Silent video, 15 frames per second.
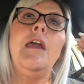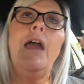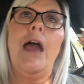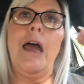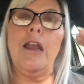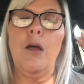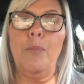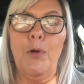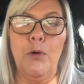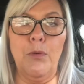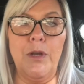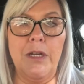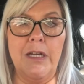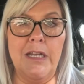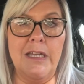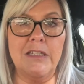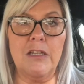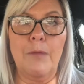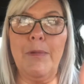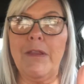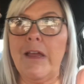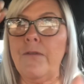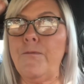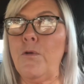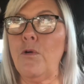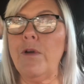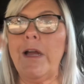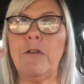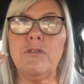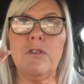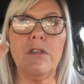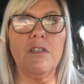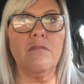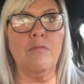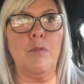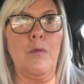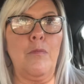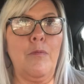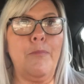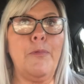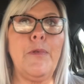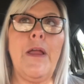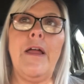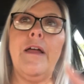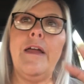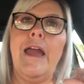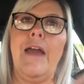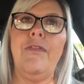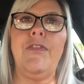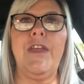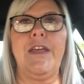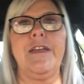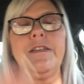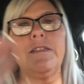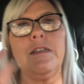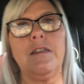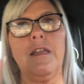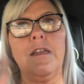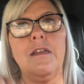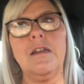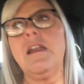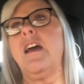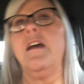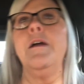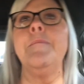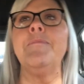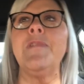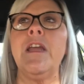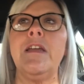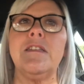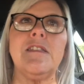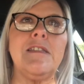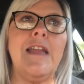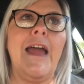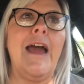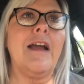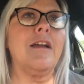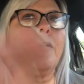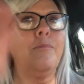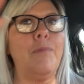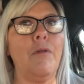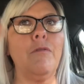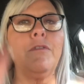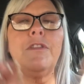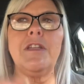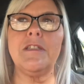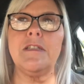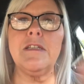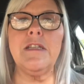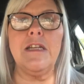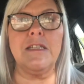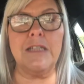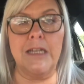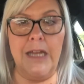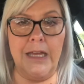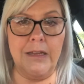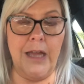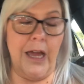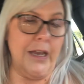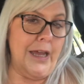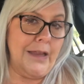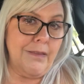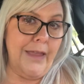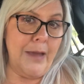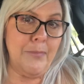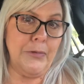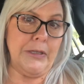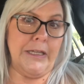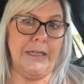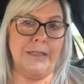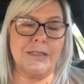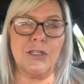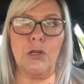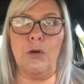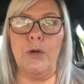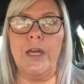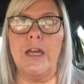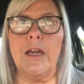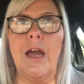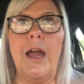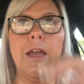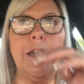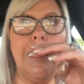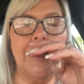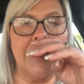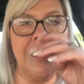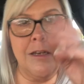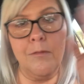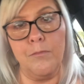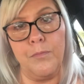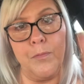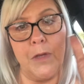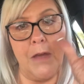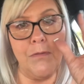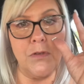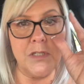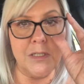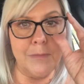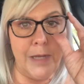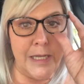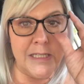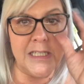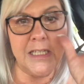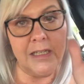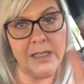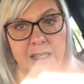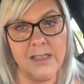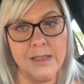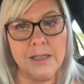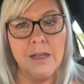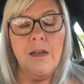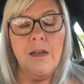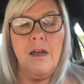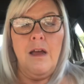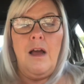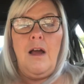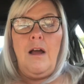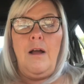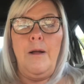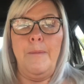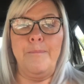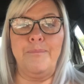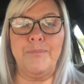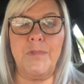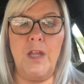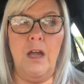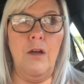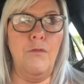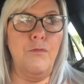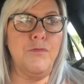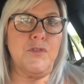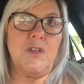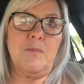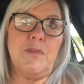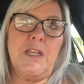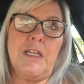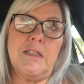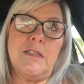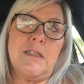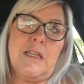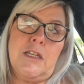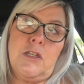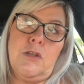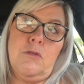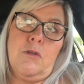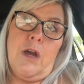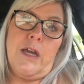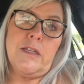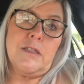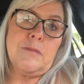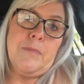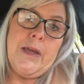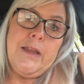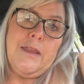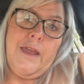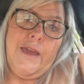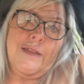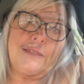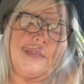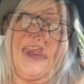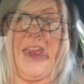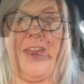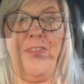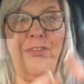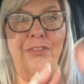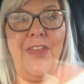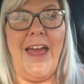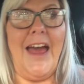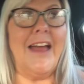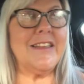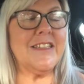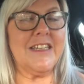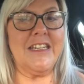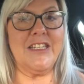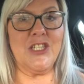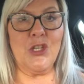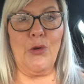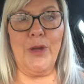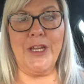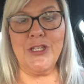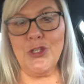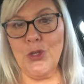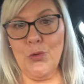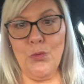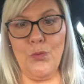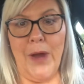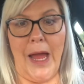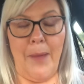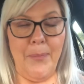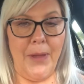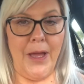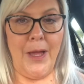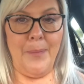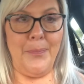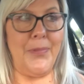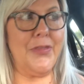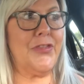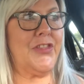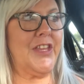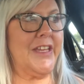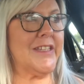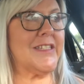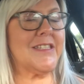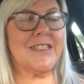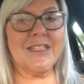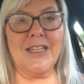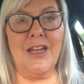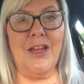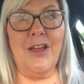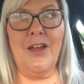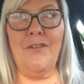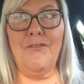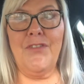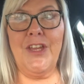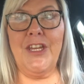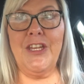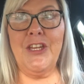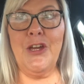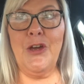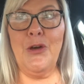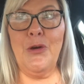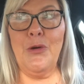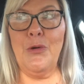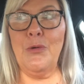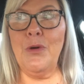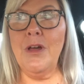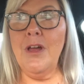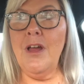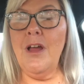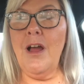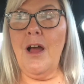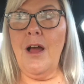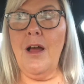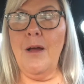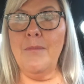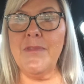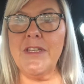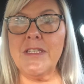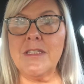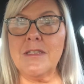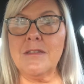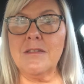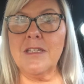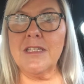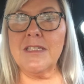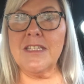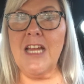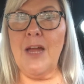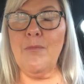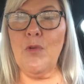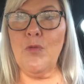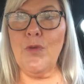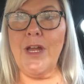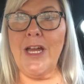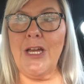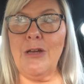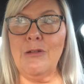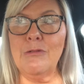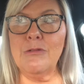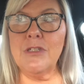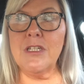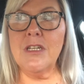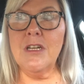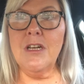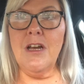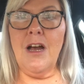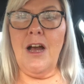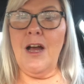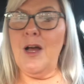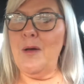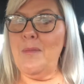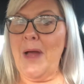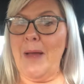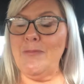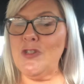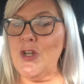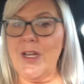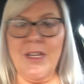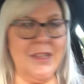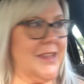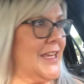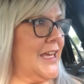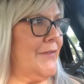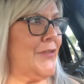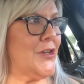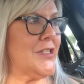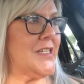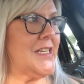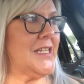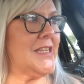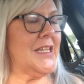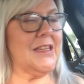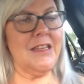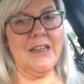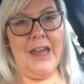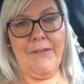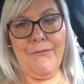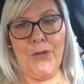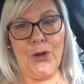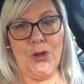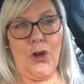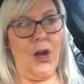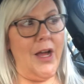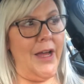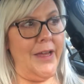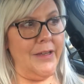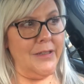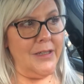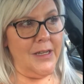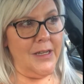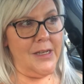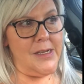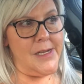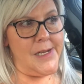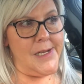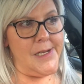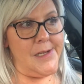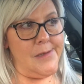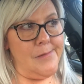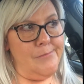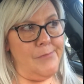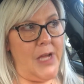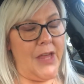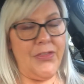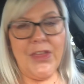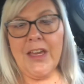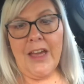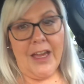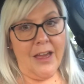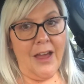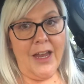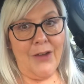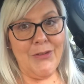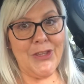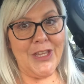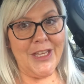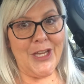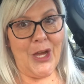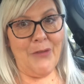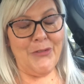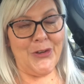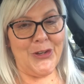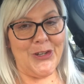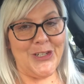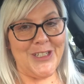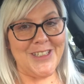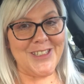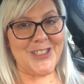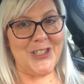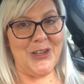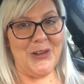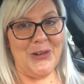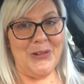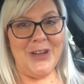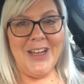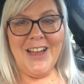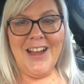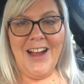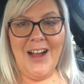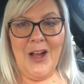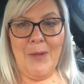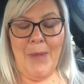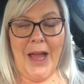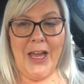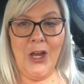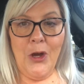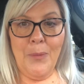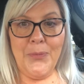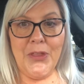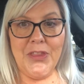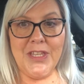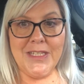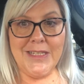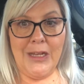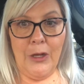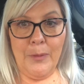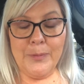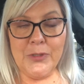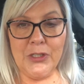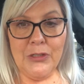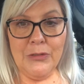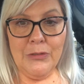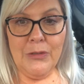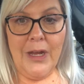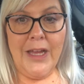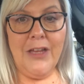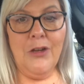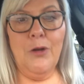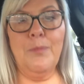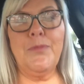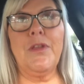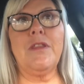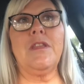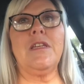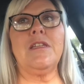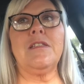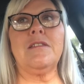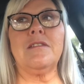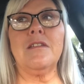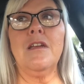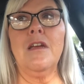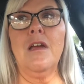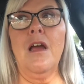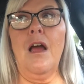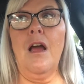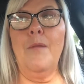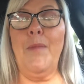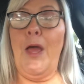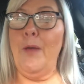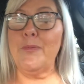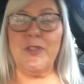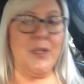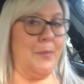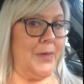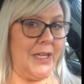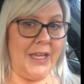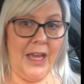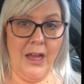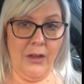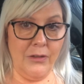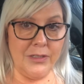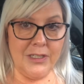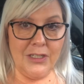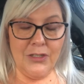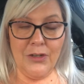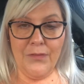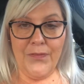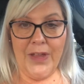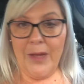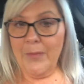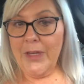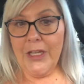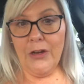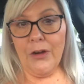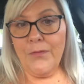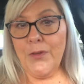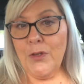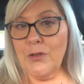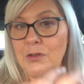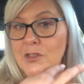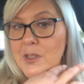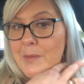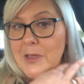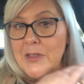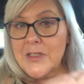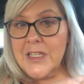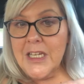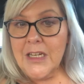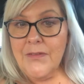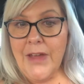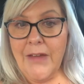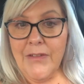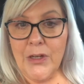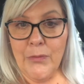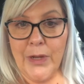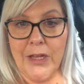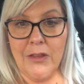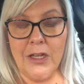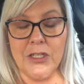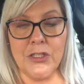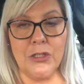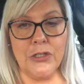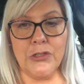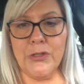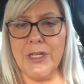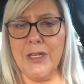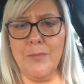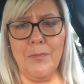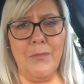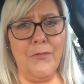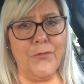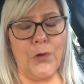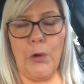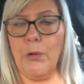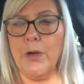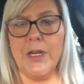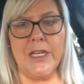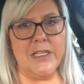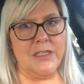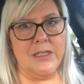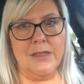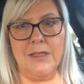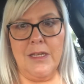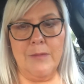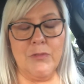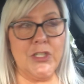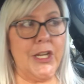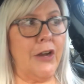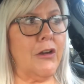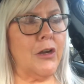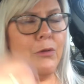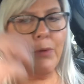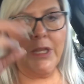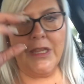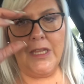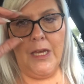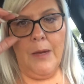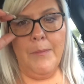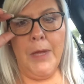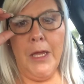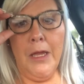and I'll put what it is. I'll be like 4 ounces of blah, blah, blah, and this, and da, da, da. Snack, this and this, and I label it. So it can give you some ideas of some things that you guys might like to have. And that is going to wrap up this video this time around. I'm trying to think if there's anything that I forgot. I think I got everything covered. So I hope that this helped you. I hope that this helps somebody else in your family, or if you know somebody's thinking of having weight loss surgery, forward it to them, share it with them.